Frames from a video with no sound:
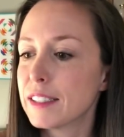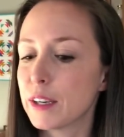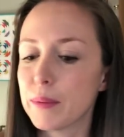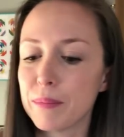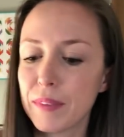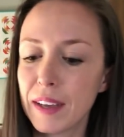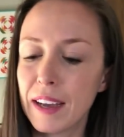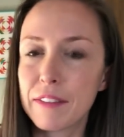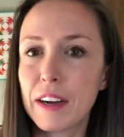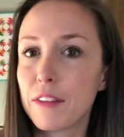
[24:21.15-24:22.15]
So
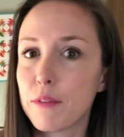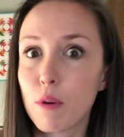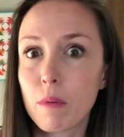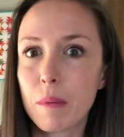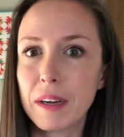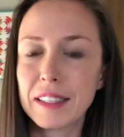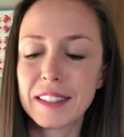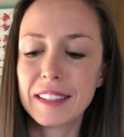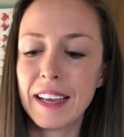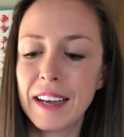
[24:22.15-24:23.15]
I've got four more
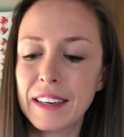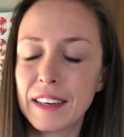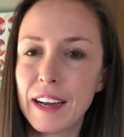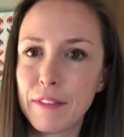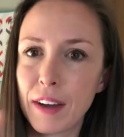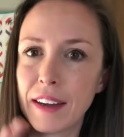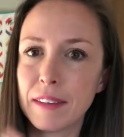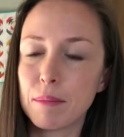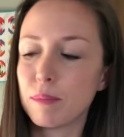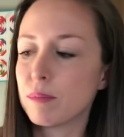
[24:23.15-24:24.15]
months and I've got it